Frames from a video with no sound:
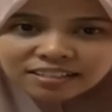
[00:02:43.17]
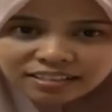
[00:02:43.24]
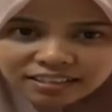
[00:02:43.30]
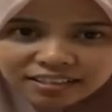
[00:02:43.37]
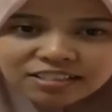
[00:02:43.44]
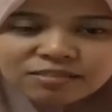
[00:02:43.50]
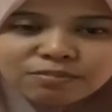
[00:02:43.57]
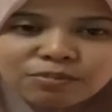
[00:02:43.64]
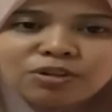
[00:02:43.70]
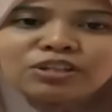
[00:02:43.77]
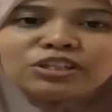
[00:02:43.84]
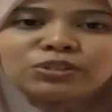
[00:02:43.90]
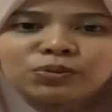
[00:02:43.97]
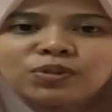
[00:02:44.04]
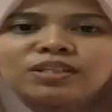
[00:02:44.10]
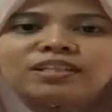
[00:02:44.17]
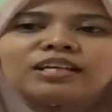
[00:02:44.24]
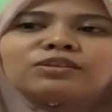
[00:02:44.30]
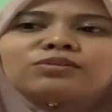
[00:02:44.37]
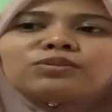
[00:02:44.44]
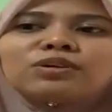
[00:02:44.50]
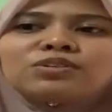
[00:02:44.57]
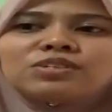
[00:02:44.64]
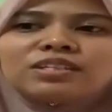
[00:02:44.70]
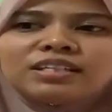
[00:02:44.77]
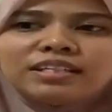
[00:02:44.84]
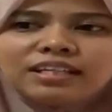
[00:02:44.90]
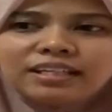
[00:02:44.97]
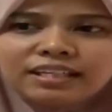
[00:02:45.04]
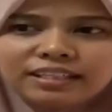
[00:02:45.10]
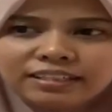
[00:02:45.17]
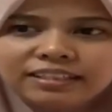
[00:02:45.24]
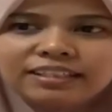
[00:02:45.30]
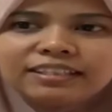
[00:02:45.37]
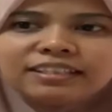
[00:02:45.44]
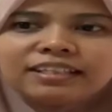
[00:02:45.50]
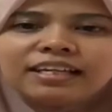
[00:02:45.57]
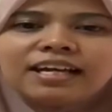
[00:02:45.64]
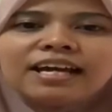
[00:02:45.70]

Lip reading: is more liquid than 2018.